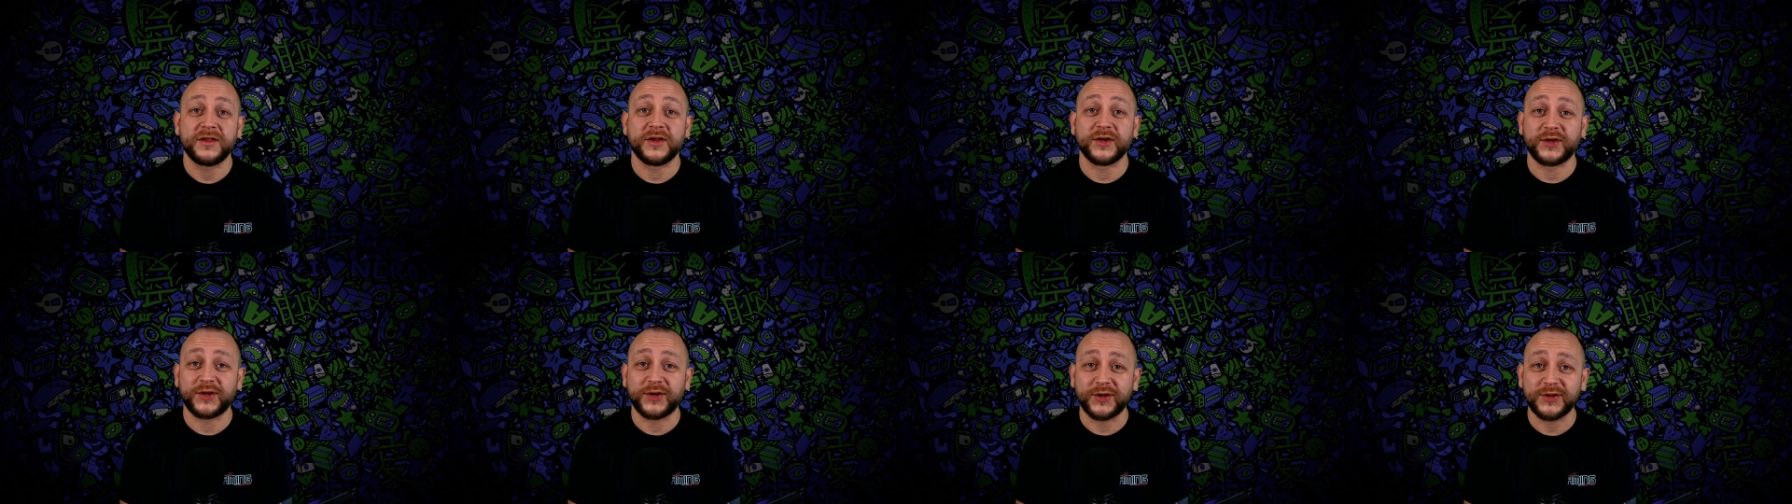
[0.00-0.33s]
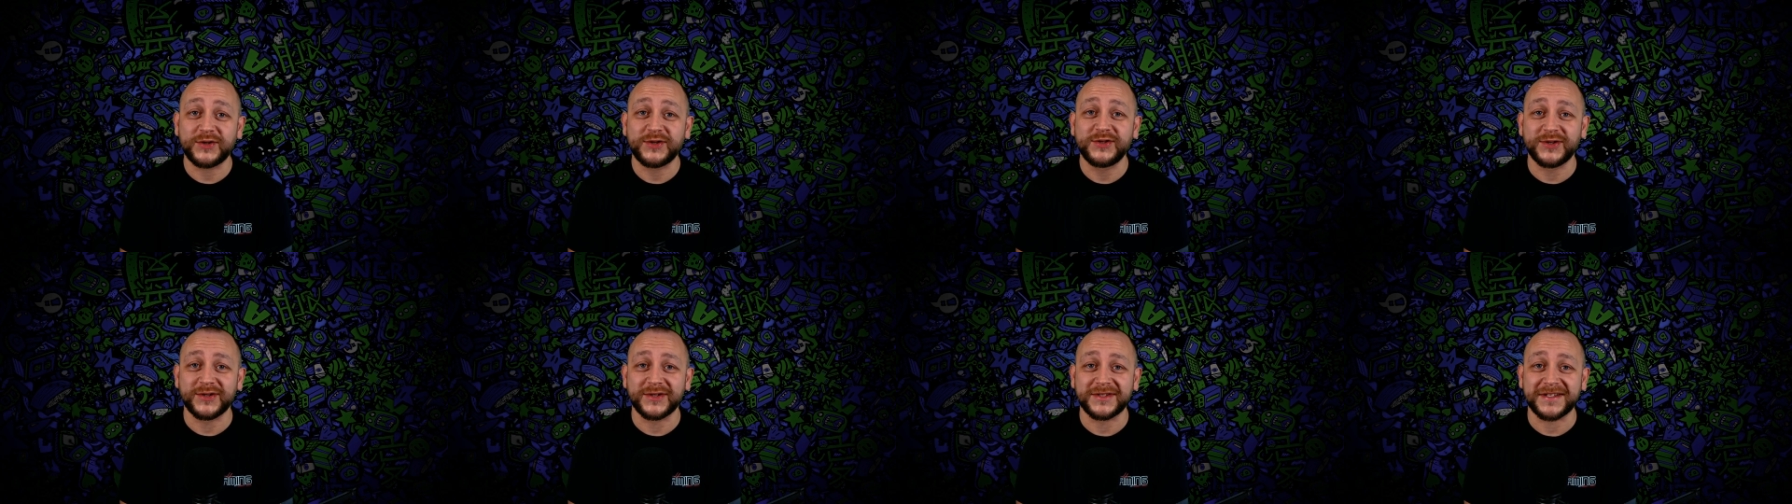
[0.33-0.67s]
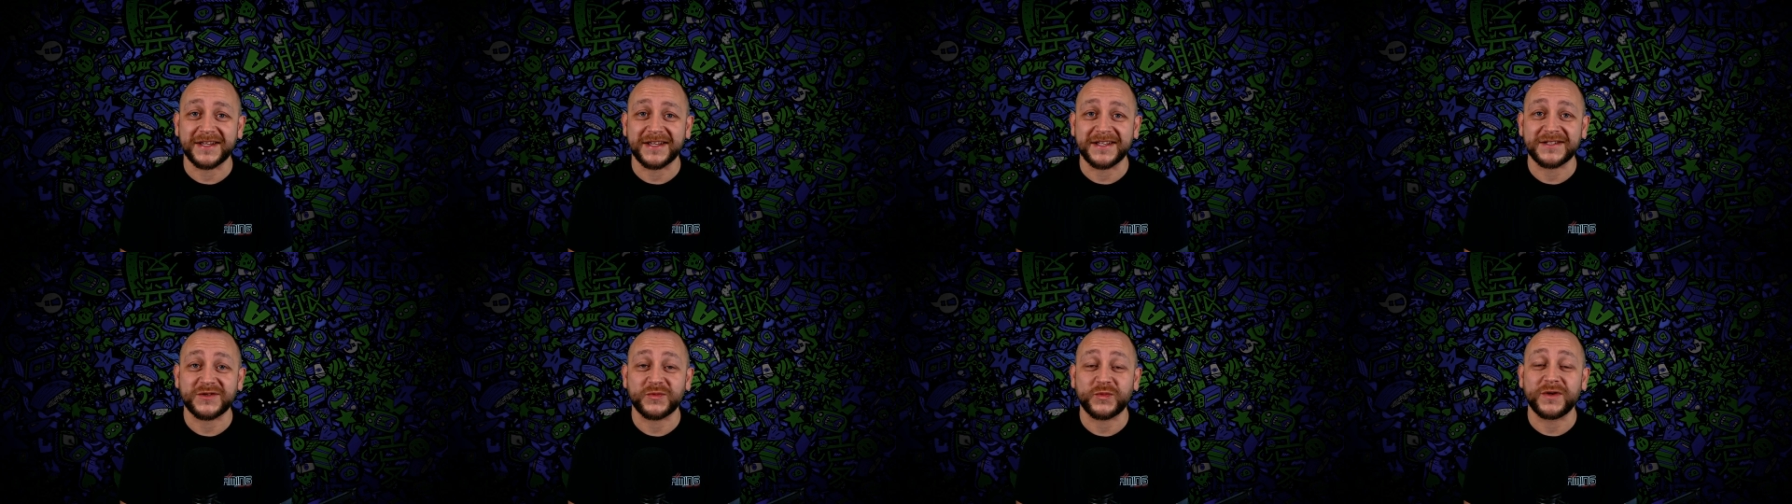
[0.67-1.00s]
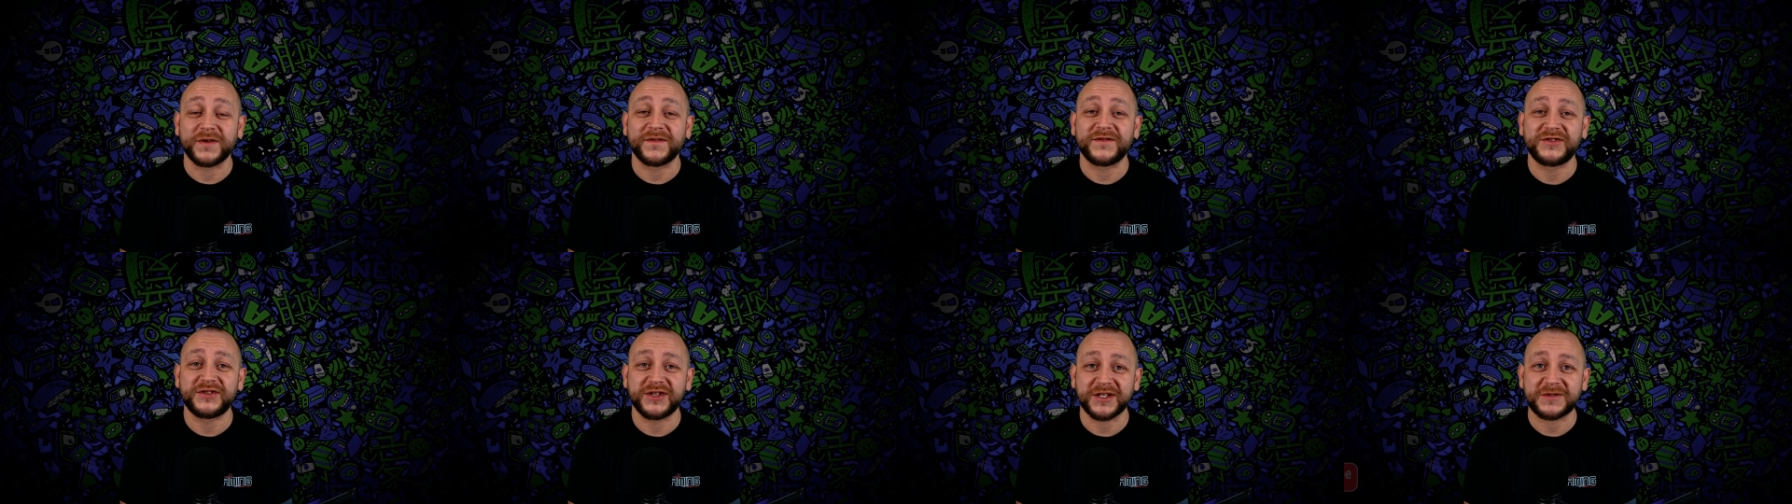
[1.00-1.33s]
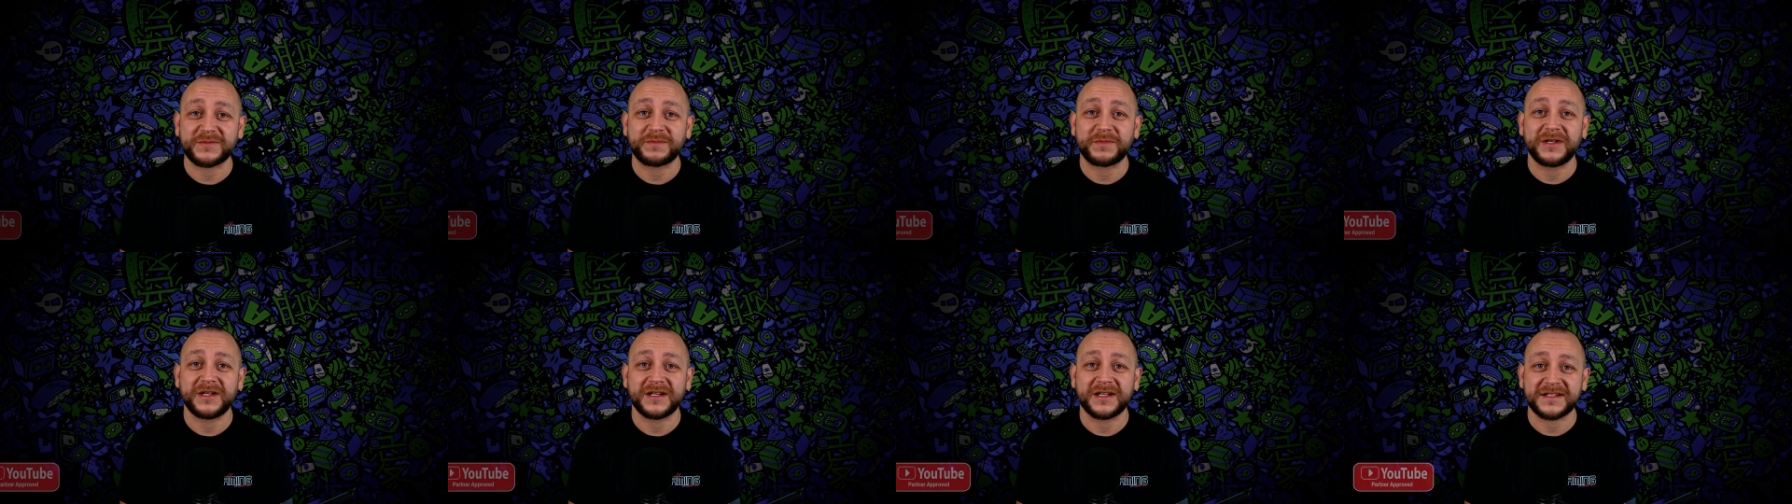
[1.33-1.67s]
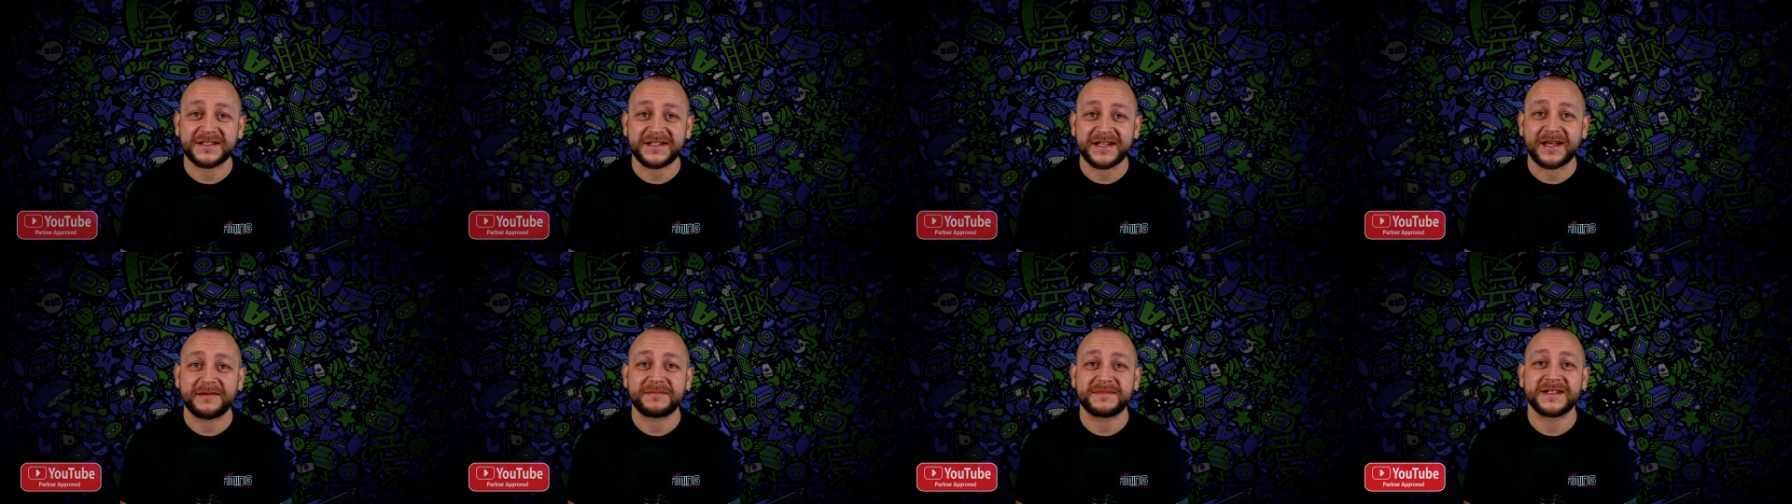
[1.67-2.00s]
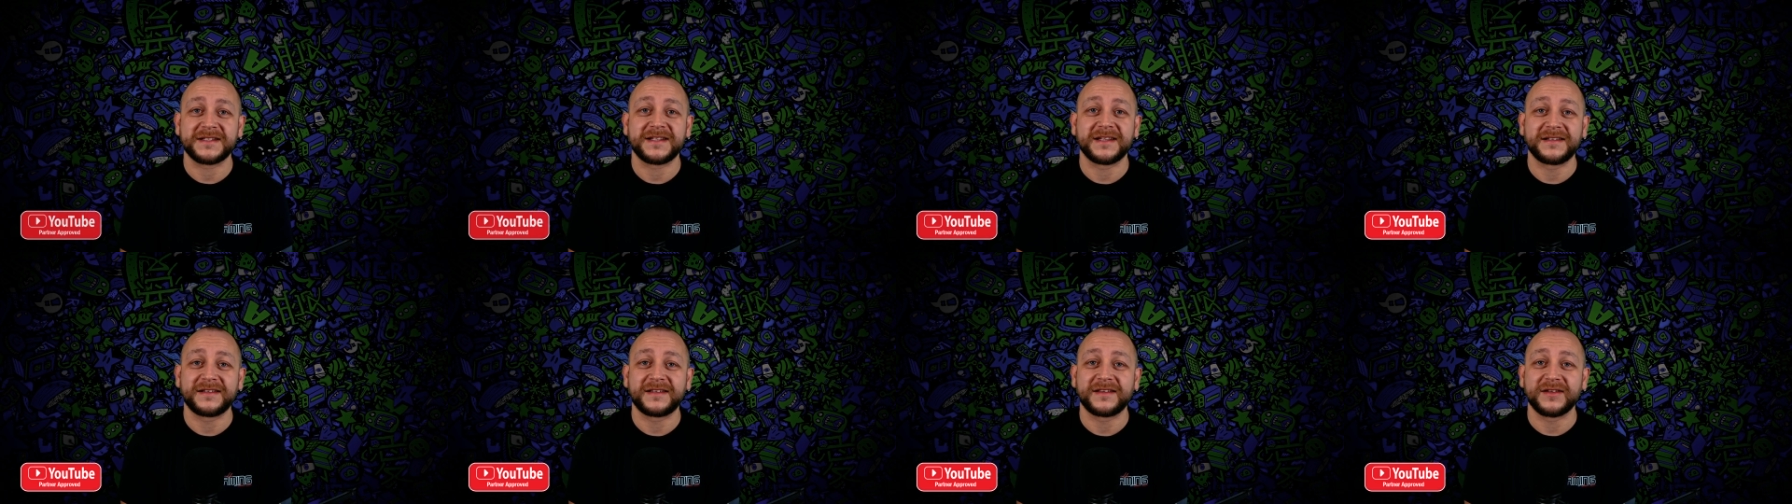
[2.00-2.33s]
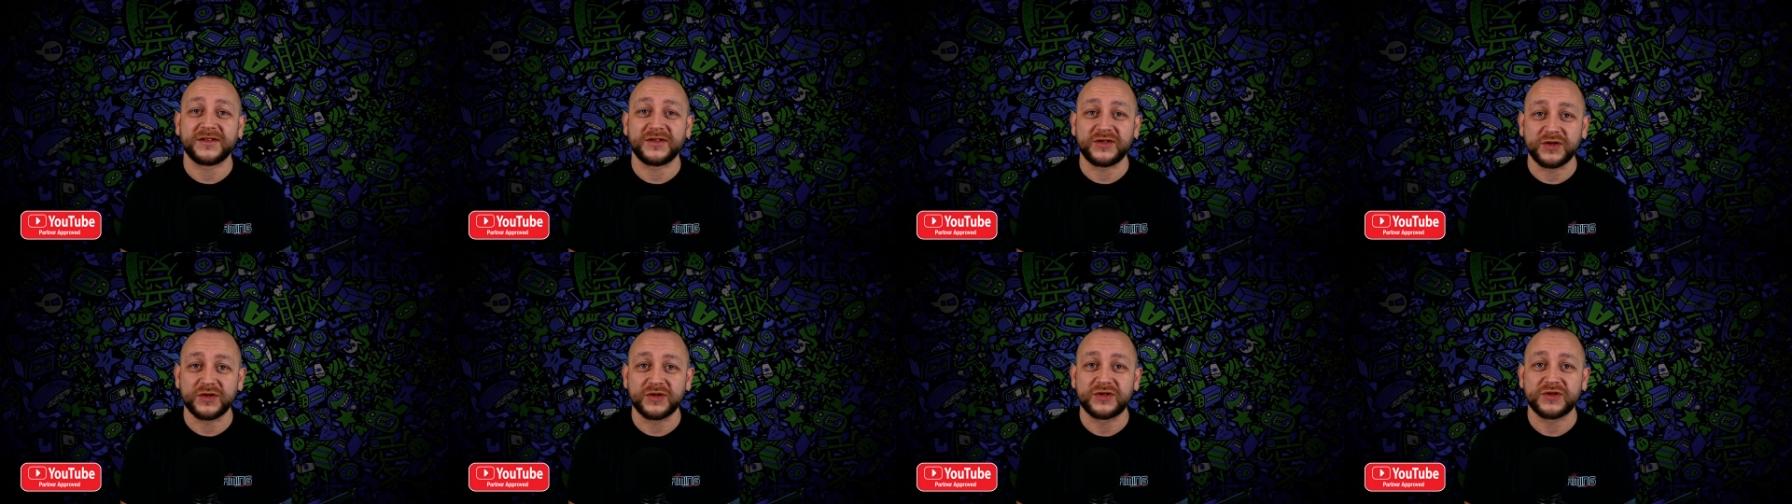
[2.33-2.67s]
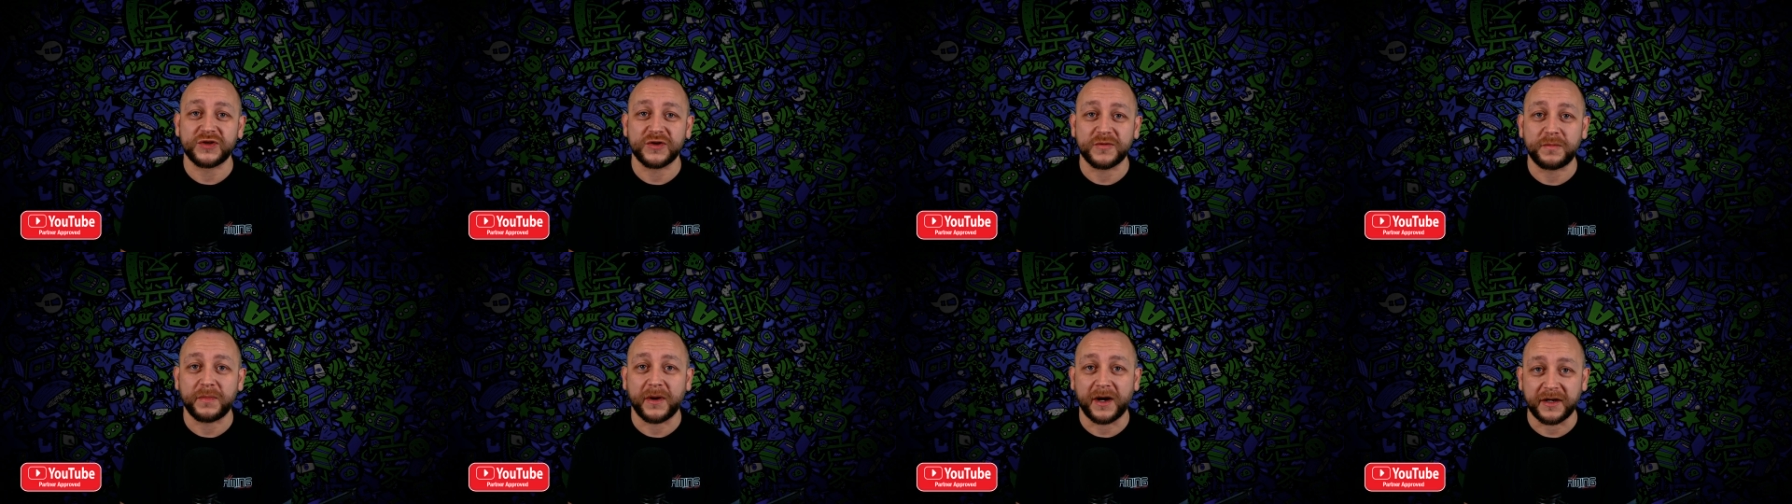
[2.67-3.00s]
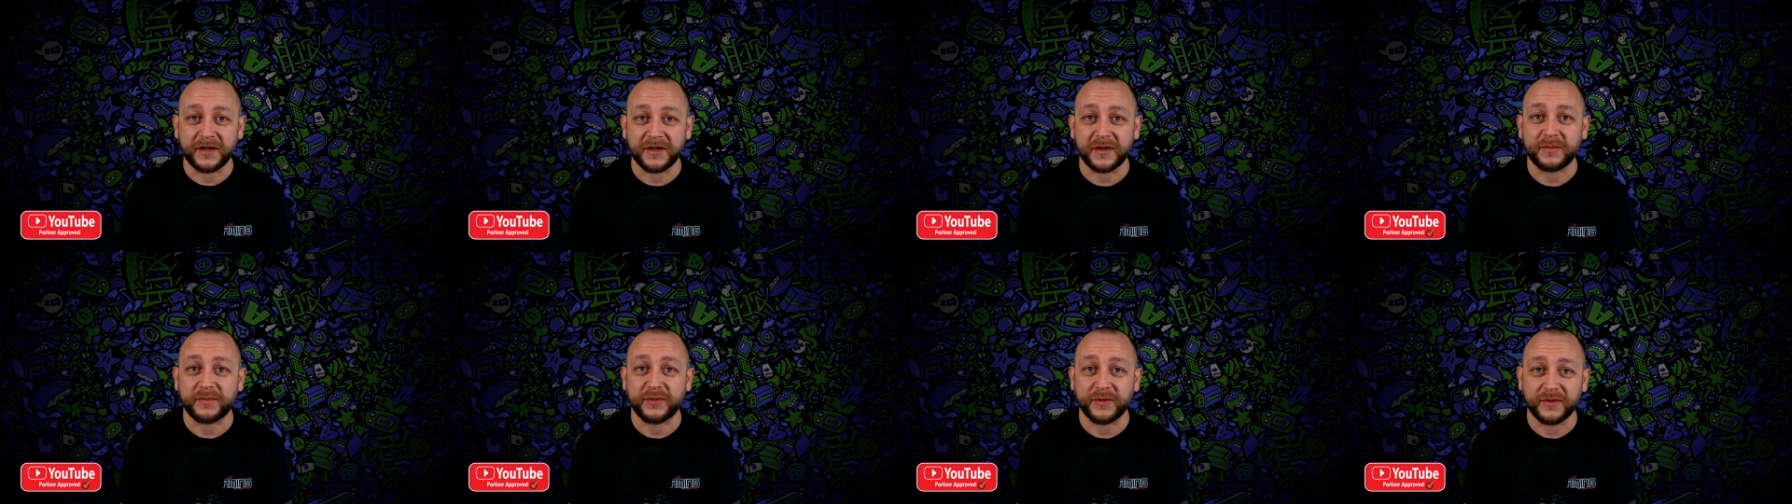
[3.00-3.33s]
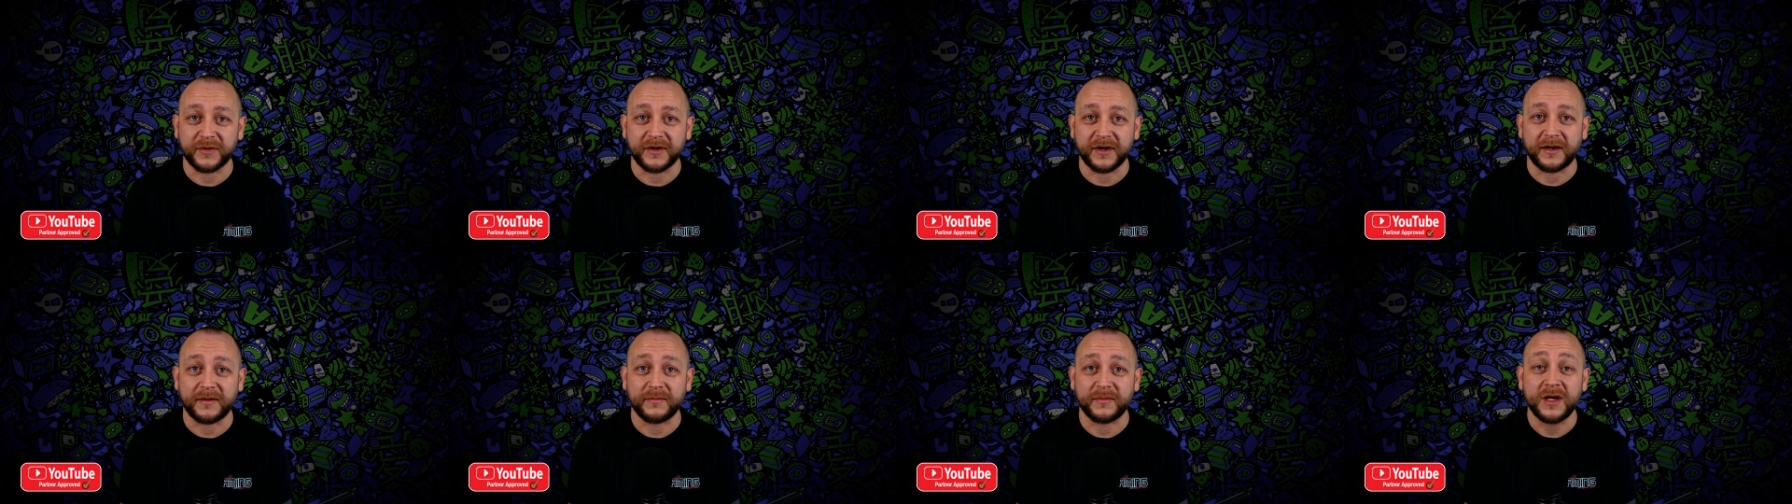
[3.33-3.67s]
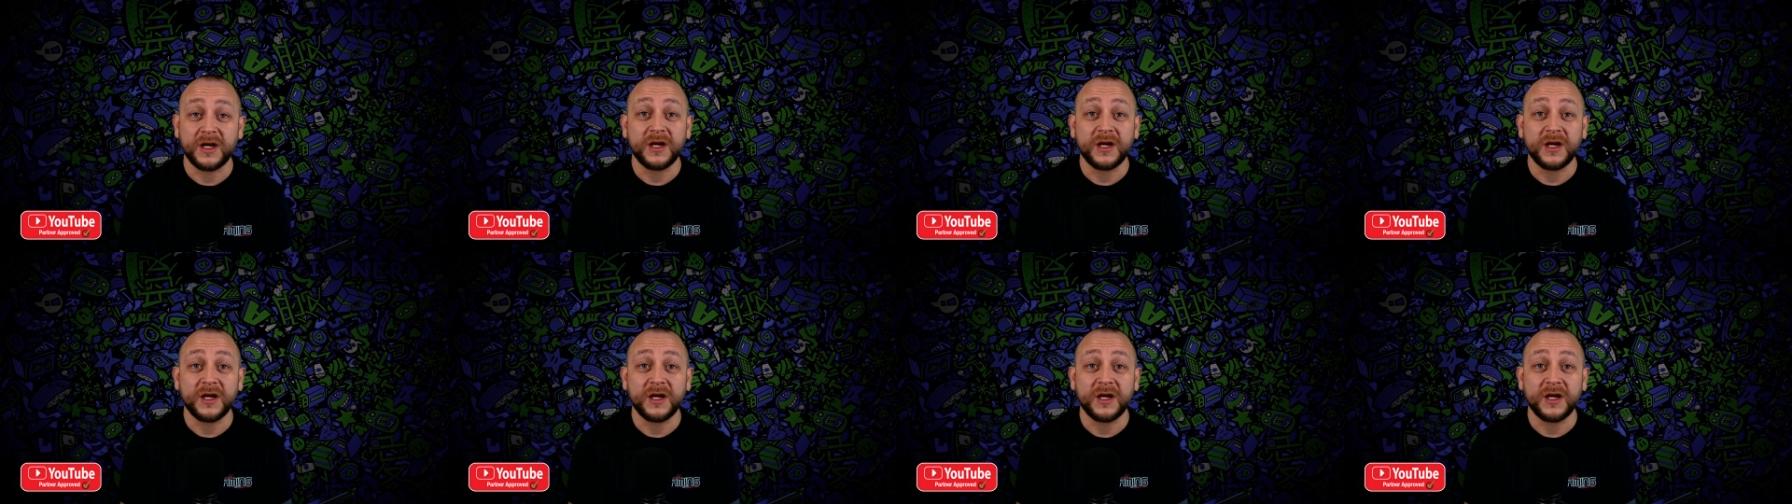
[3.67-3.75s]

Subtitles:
good news is we've just been accepted into the YouTube Partner Program,